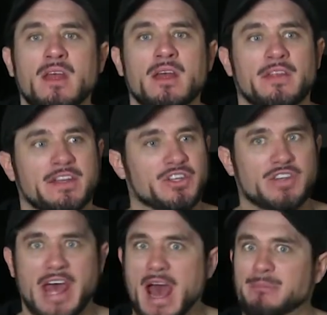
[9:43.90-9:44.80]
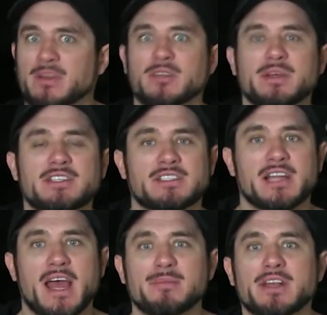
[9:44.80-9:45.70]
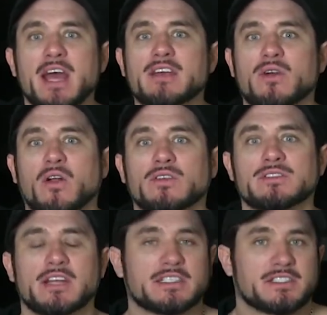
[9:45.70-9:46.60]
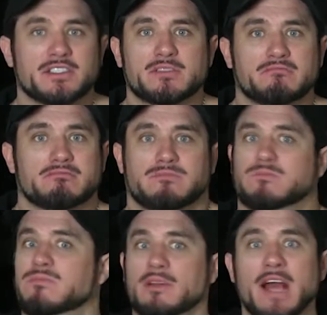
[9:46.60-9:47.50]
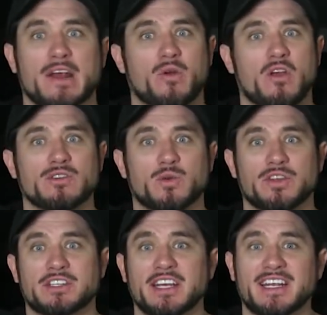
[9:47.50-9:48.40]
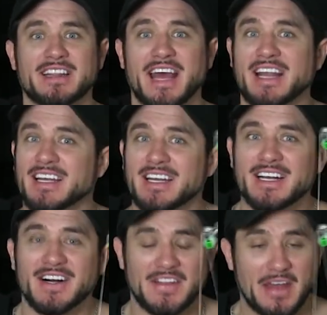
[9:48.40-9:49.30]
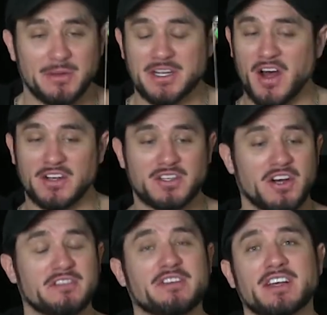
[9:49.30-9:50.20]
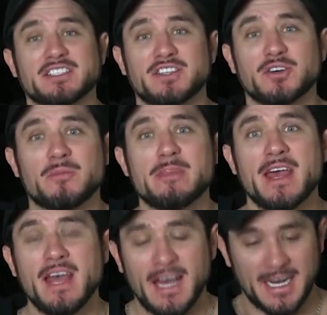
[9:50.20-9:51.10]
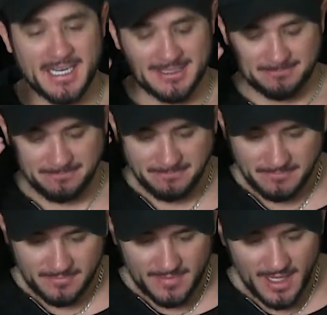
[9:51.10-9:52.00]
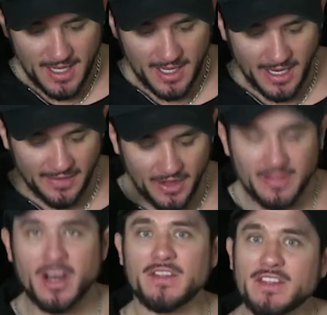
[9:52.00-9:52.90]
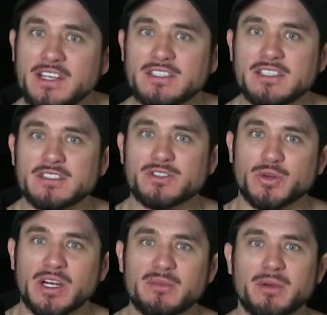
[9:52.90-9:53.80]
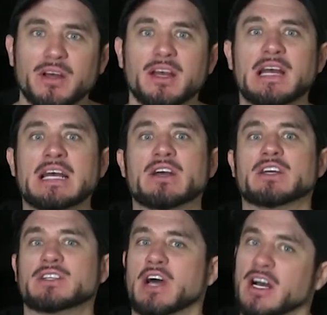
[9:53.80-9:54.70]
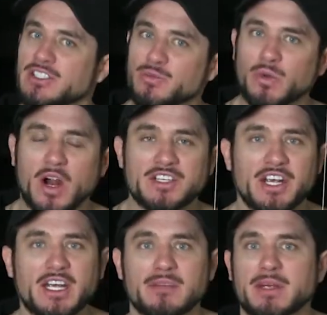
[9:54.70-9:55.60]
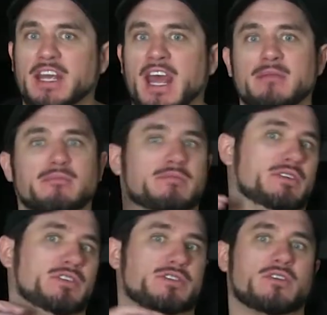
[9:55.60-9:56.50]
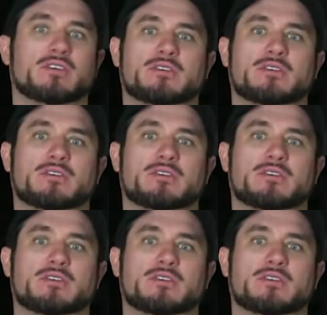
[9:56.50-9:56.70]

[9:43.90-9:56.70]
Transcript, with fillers: they just happened to be slamming night crawlers. That's just night crawlers were the ticket that on, and we caught a ton of fish too. Um, and on on this trip, uh, raw chicken became just